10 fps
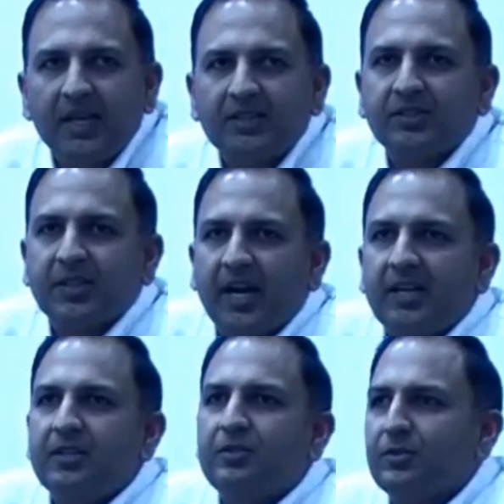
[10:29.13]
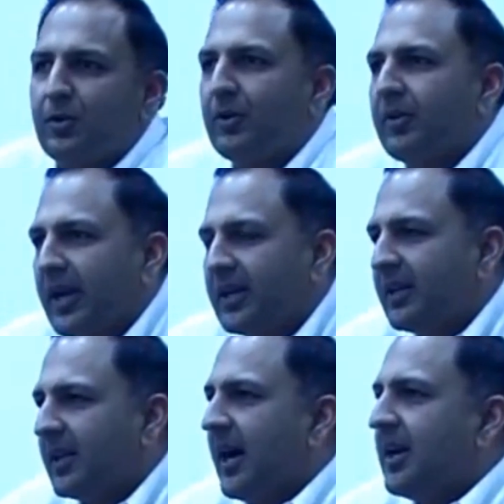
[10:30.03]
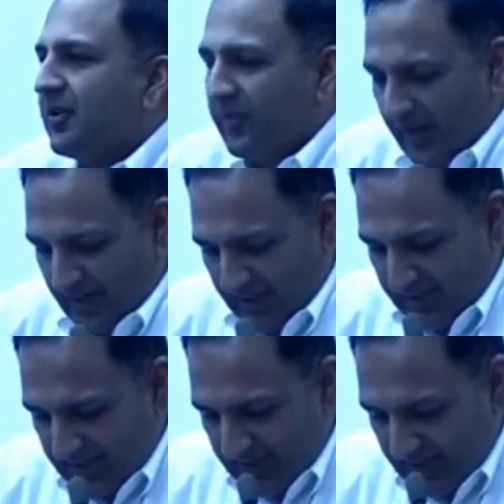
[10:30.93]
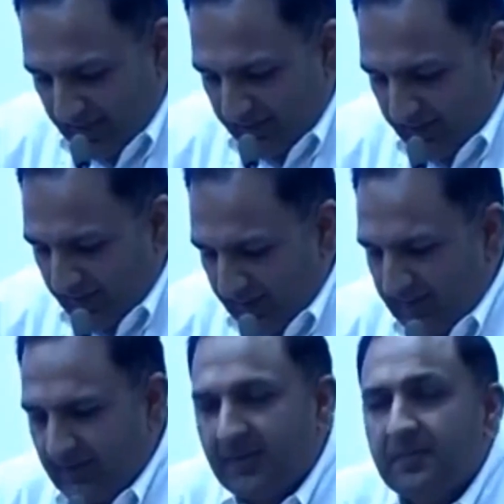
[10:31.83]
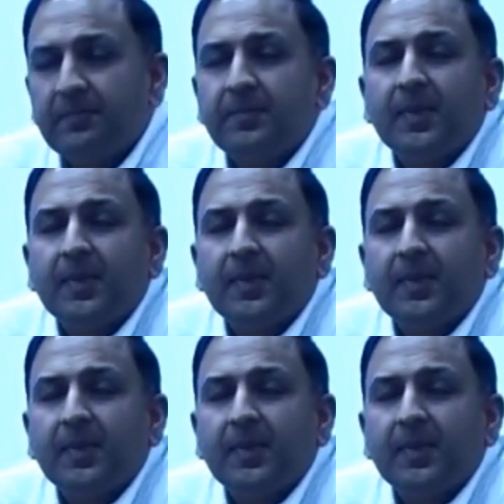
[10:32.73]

a society to tolerate the kind of violence that we are witnessing.